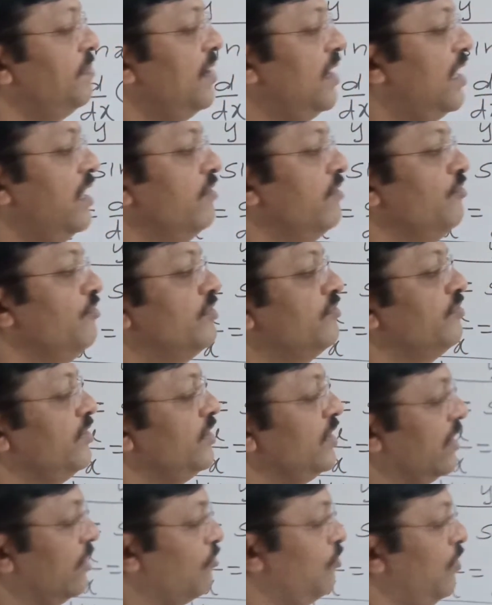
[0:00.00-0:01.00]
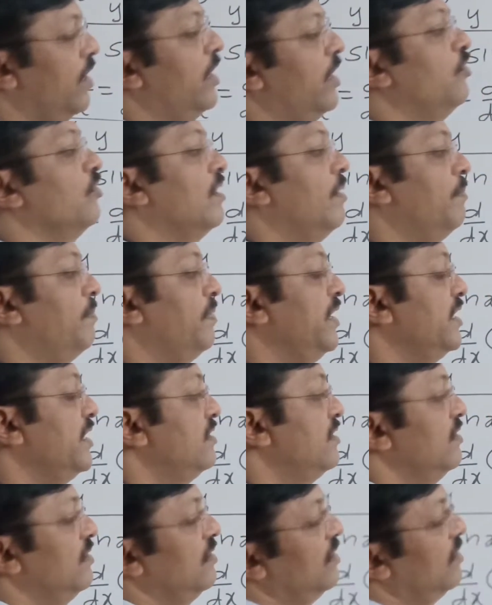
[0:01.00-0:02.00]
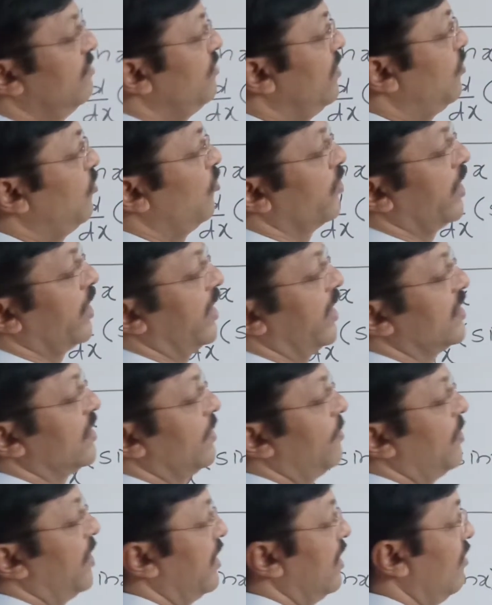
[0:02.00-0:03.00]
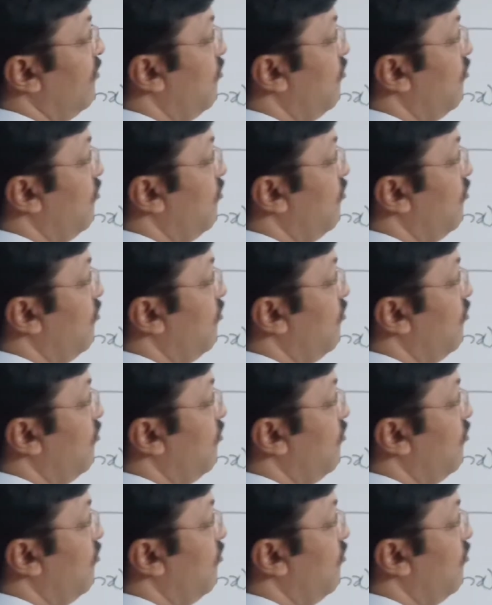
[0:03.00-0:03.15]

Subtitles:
part which we require to complete before getting the final